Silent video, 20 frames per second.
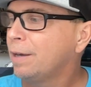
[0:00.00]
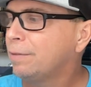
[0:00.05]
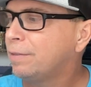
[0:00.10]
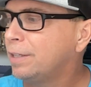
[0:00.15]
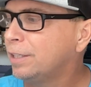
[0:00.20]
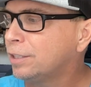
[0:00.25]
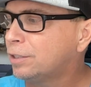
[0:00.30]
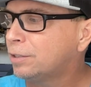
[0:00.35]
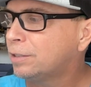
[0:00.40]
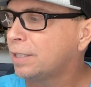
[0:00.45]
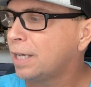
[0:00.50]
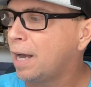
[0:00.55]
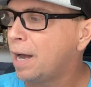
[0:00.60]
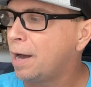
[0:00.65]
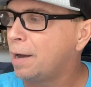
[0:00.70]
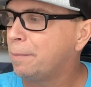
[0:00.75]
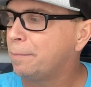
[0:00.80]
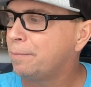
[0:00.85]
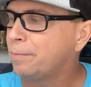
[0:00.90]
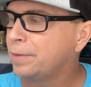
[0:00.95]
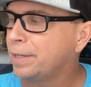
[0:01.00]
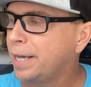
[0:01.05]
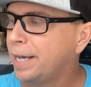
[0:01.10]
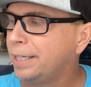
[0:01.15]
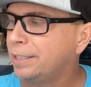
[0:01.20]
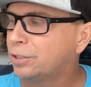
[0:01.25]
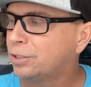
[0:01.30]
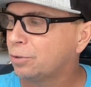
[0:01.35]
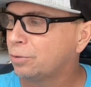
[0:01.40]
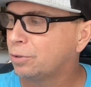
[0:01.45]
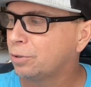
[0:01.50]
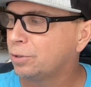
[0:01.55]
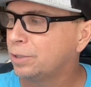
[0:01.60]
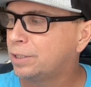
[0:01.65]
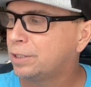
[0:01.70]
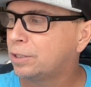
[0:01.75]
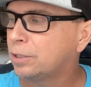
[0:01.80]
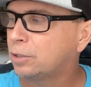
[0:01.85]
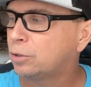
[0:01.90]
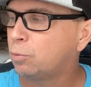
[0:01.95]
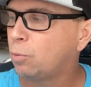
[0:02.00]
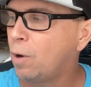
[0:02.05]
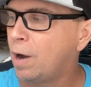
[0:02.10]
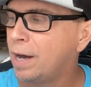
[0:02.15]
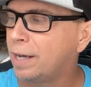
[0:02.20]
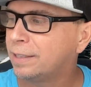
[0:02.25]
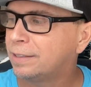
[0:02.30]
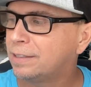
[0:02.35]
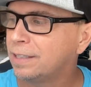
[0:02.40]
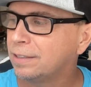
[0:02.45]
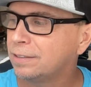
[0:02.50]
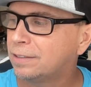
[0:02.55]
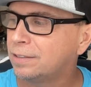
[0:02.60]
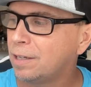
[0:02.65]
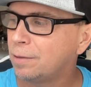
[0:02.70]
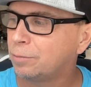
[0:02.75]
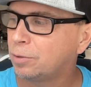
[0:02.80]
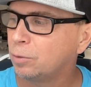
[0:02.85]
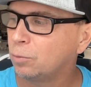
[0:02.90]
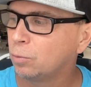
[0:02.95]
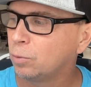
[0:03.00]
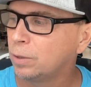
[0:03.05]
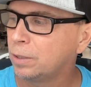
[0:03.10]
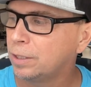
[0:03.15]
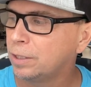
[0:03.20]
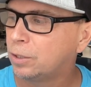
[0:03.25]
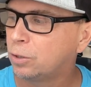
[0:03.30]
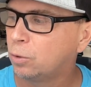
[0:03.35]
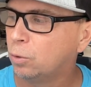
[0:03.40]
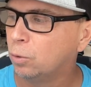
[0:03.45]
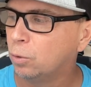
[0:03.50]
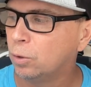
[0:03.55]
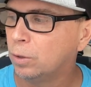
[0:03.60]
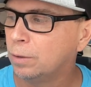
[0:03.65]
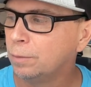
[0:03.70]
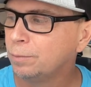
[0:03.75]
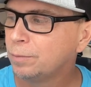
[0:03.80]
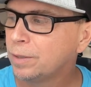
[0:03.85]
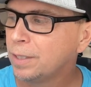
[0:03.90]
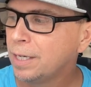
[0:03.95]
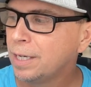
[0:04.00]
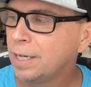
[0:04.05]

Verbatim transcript: This, um, the A T E Z R thirty-six watt does something really cool.